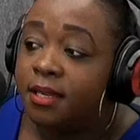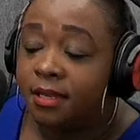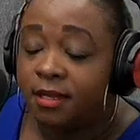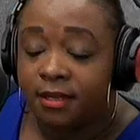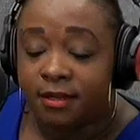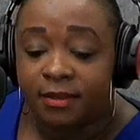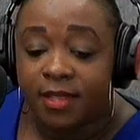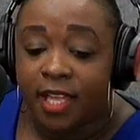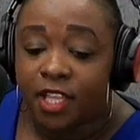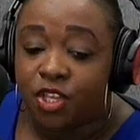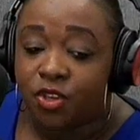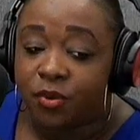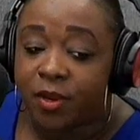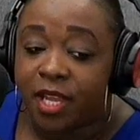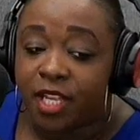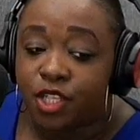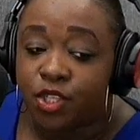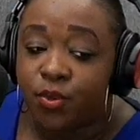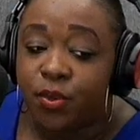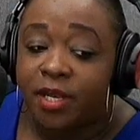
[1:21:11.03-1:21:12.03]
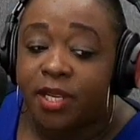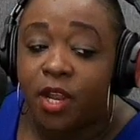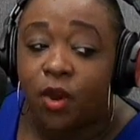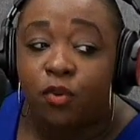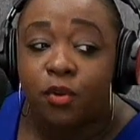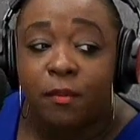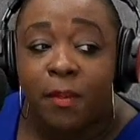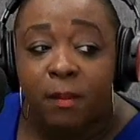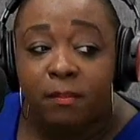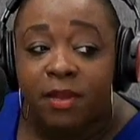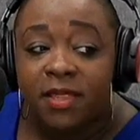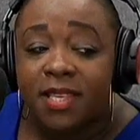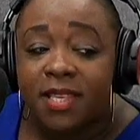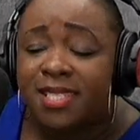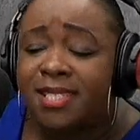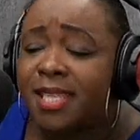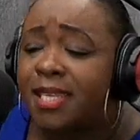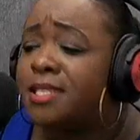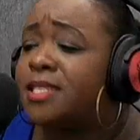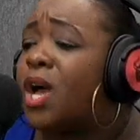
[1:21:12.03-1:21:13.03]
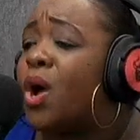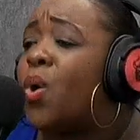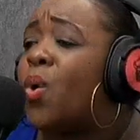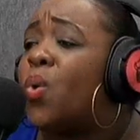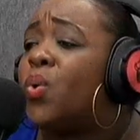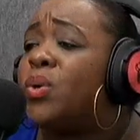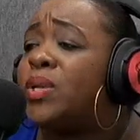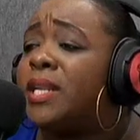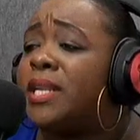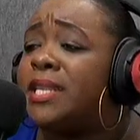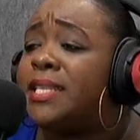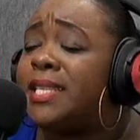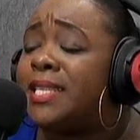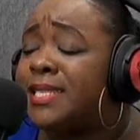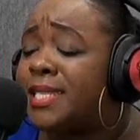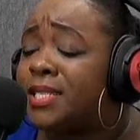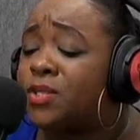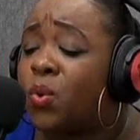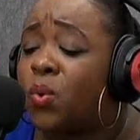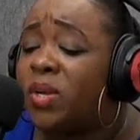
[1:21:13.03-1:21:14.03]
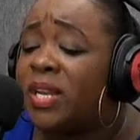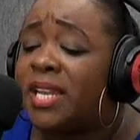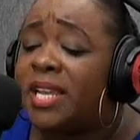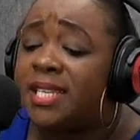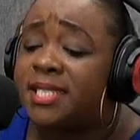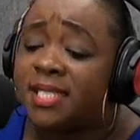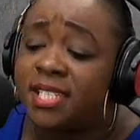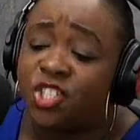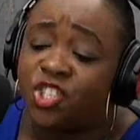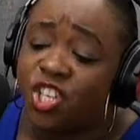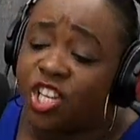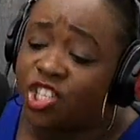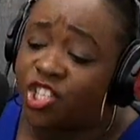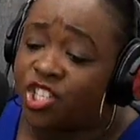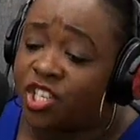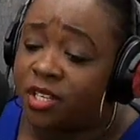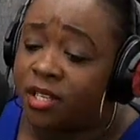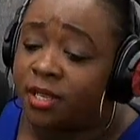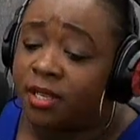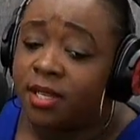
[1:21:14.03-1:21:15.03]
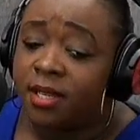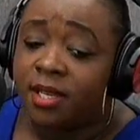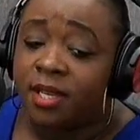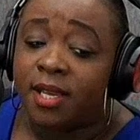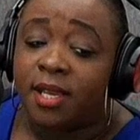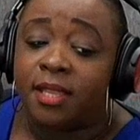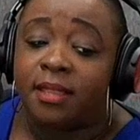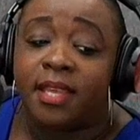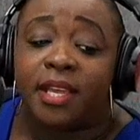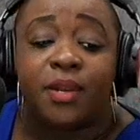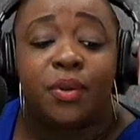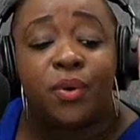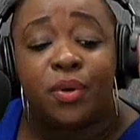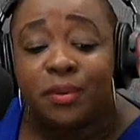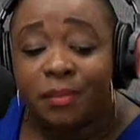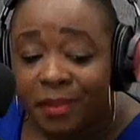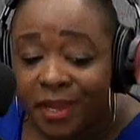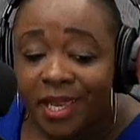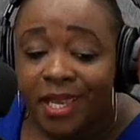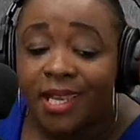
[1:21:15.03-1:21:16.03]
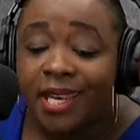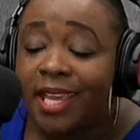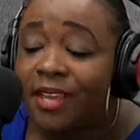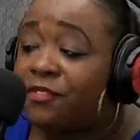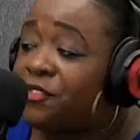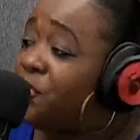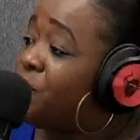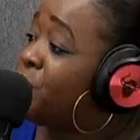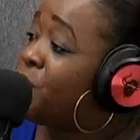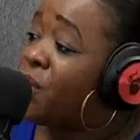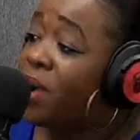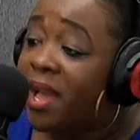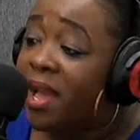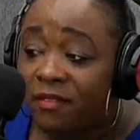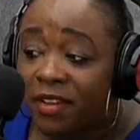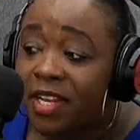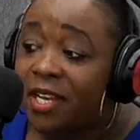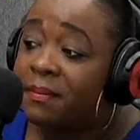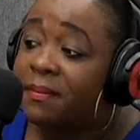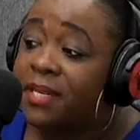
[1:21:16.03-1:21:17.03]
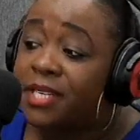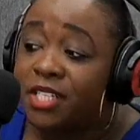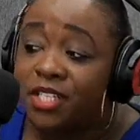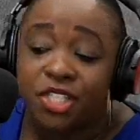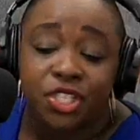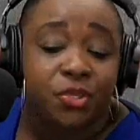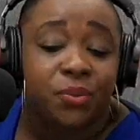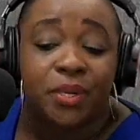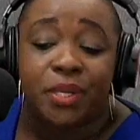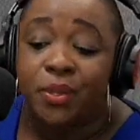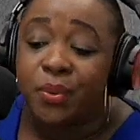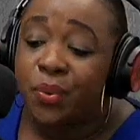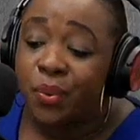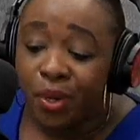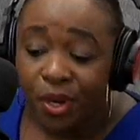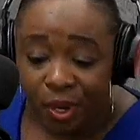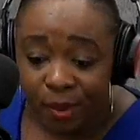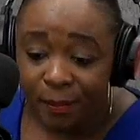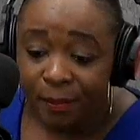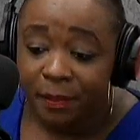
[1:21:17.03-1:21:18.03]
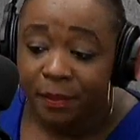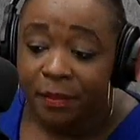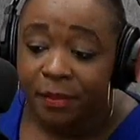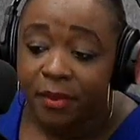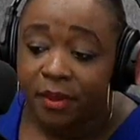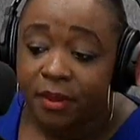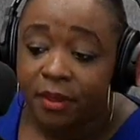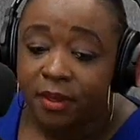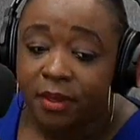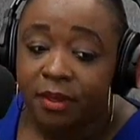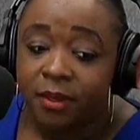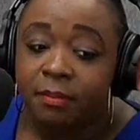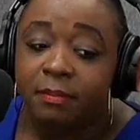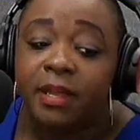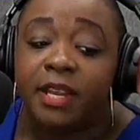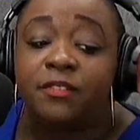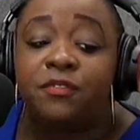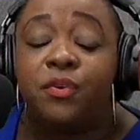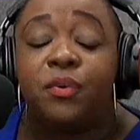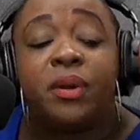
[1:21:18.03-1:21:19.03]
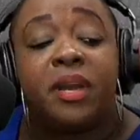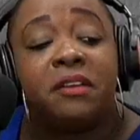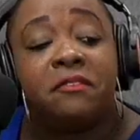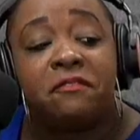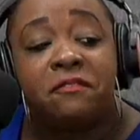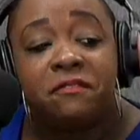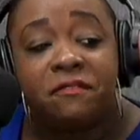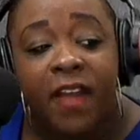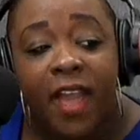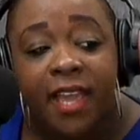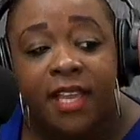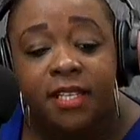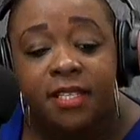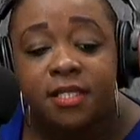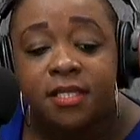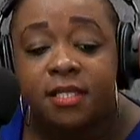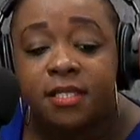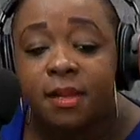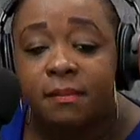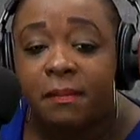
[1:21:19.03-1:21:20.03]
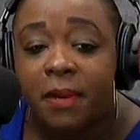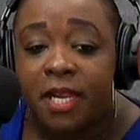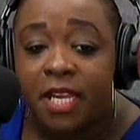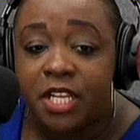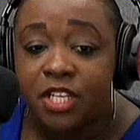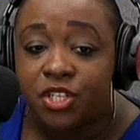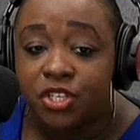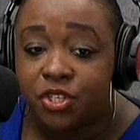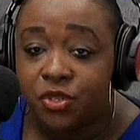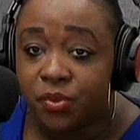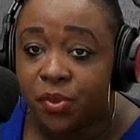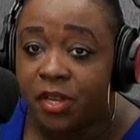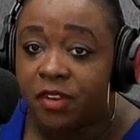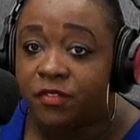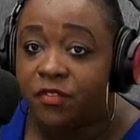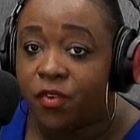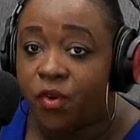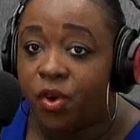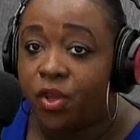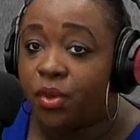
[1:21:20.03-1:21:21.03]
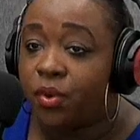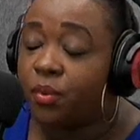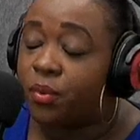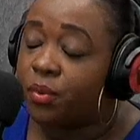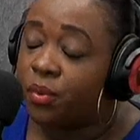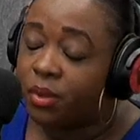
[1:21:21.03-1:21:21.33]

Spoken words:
then you can do it. Now remember, these things are this is only a suggestion. They don't mean if you don't have anybody to do it, don't come. But if you can find somebody to do it for you,